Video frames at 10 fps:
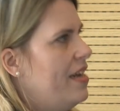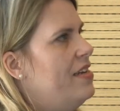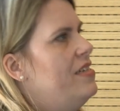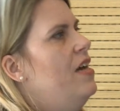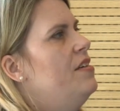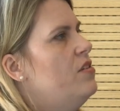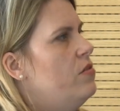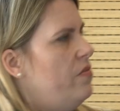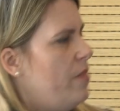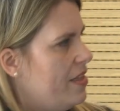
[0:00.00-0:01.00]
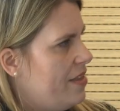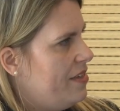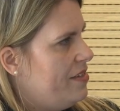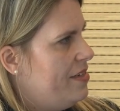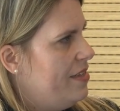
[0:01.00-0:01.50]
and it does sort of meet
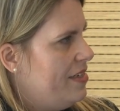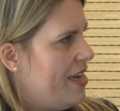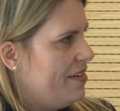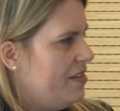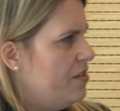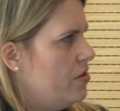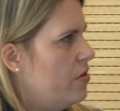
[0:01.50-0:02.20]
the test that's